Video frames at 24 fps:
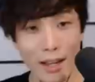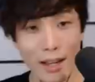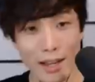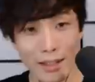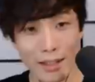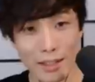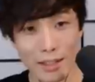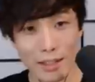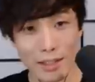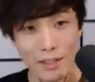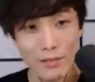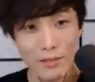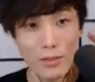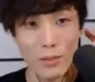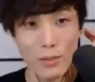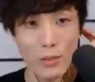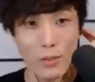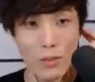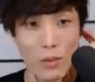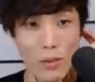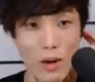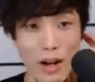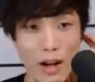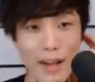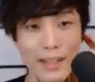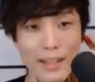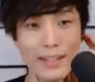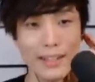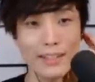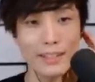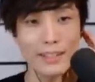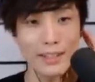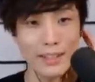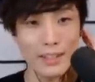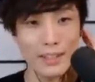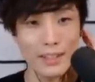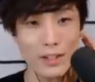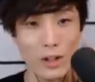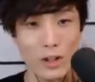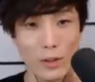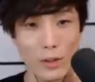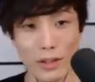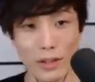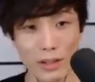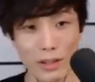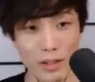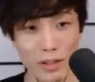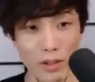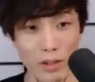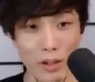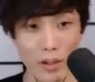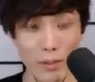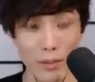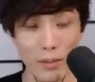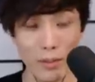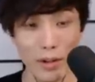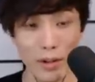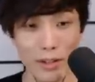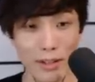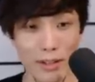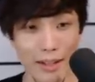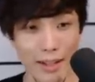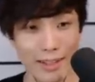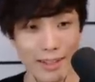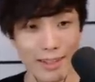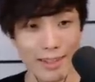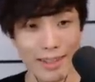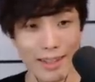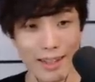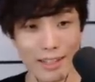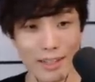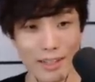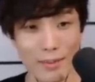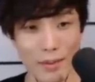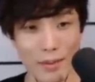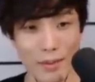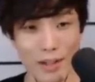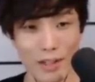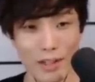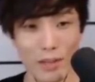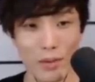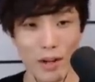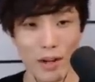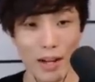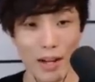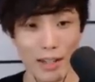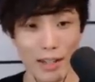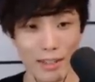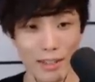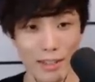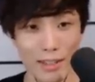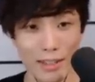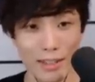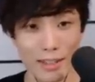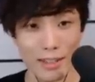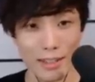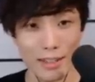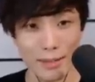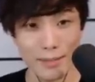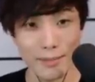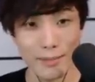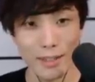And this is from Why Exist. Hope you enjoy your birthday. Thanks a bunch, Why Exist.